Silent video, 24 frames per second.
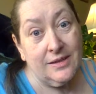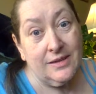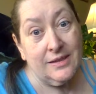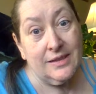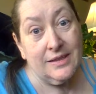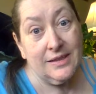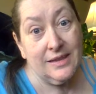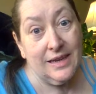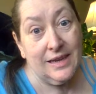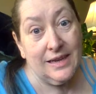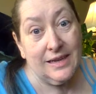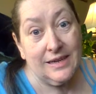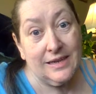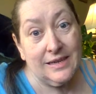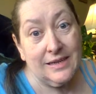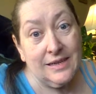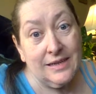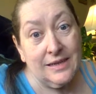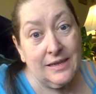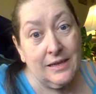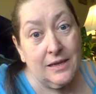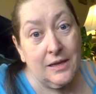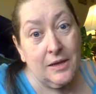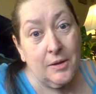then.
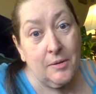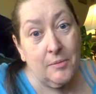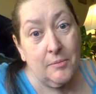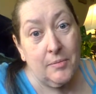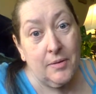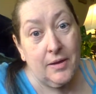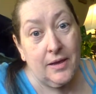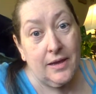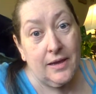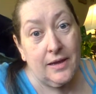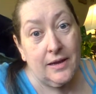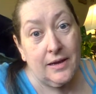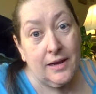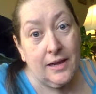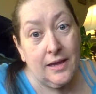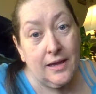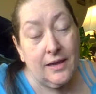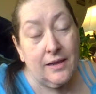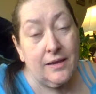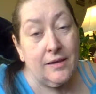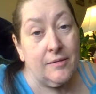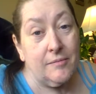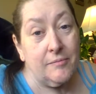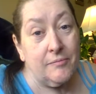But
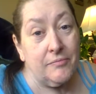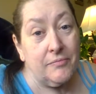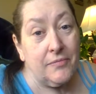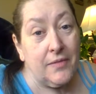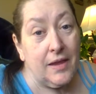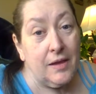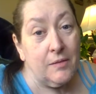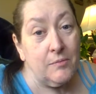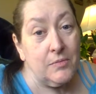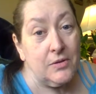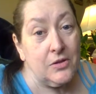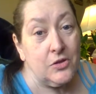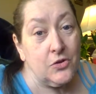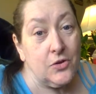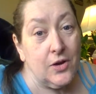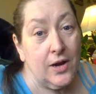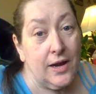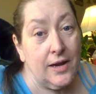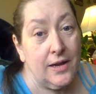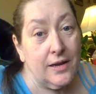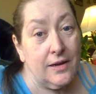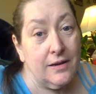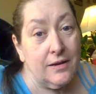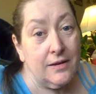I've been
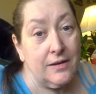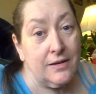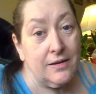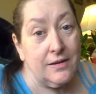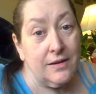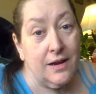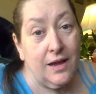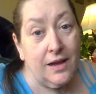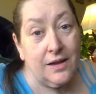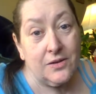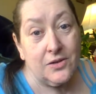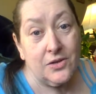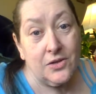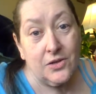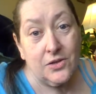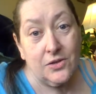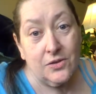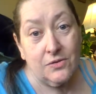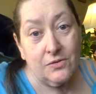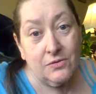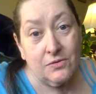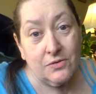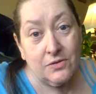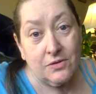trying not to
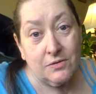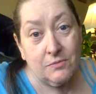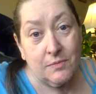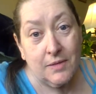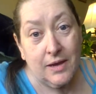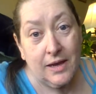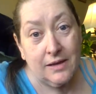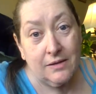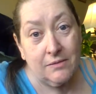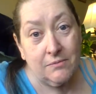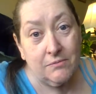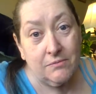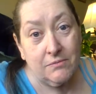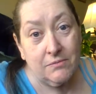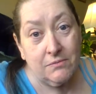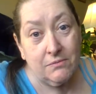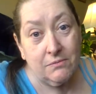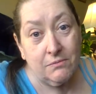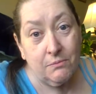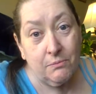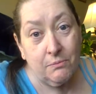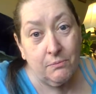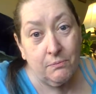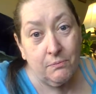use my
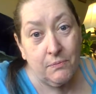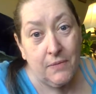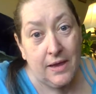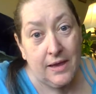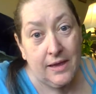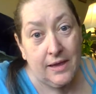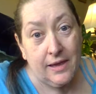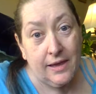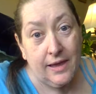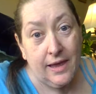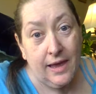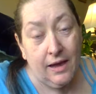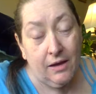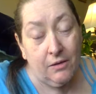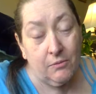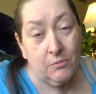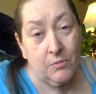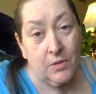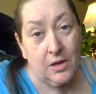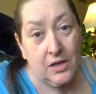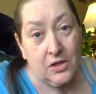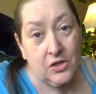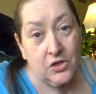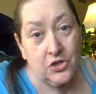bank account
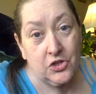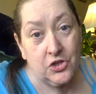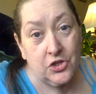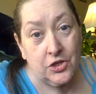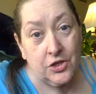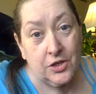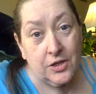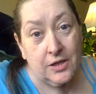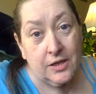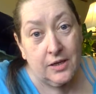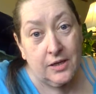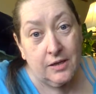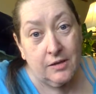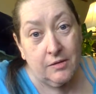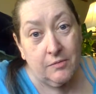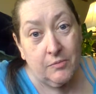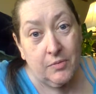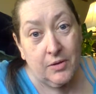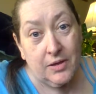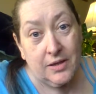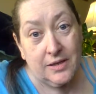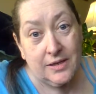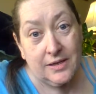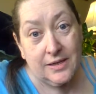much.
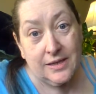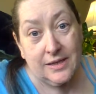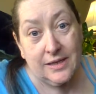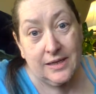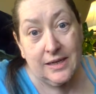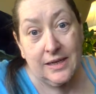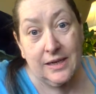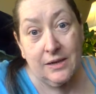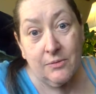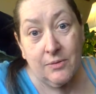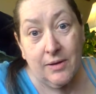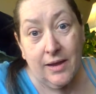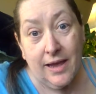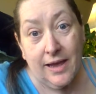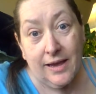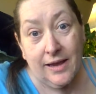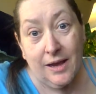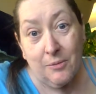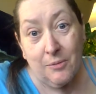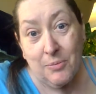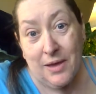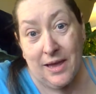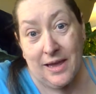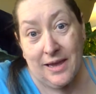But anyway, I
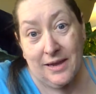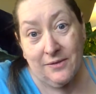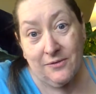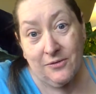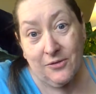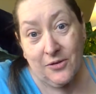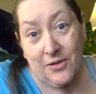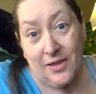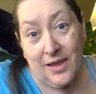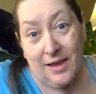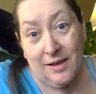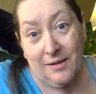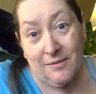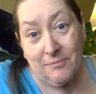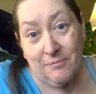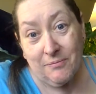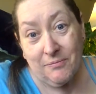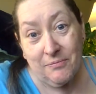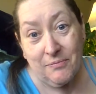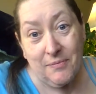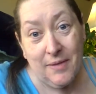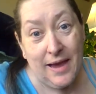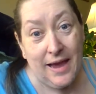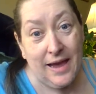got paid for that
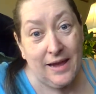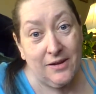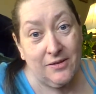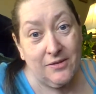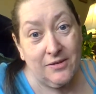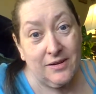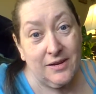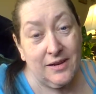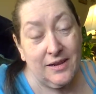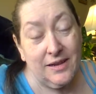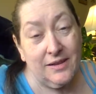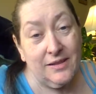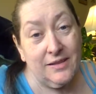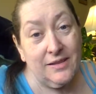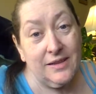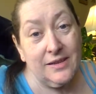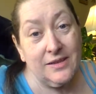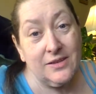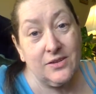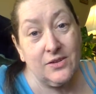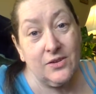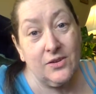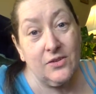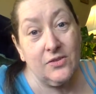pattern, and
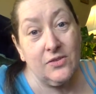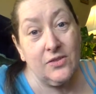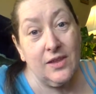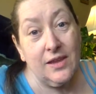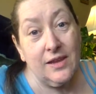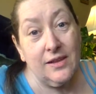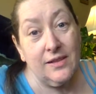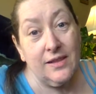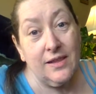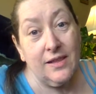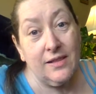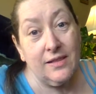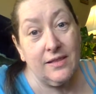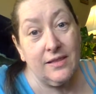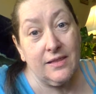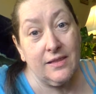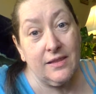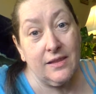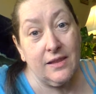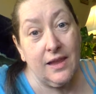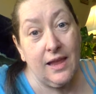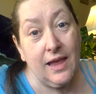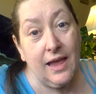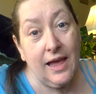it's a good thing that
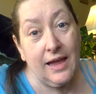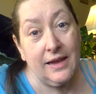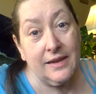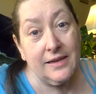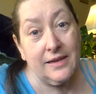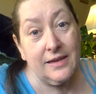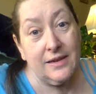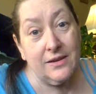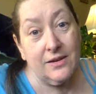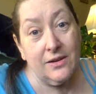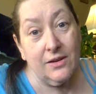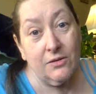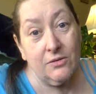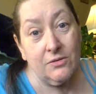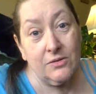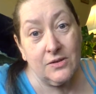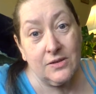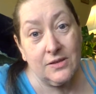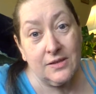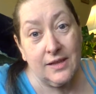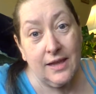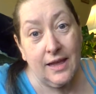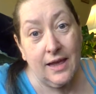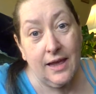I didn't
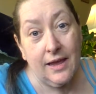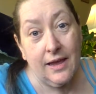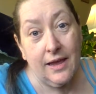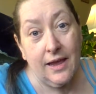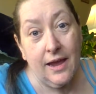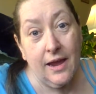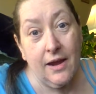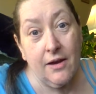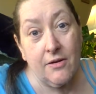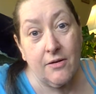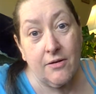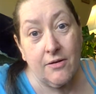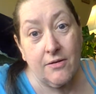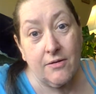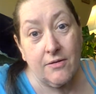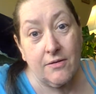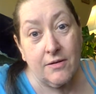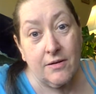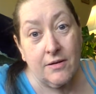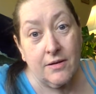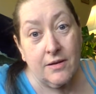notice that error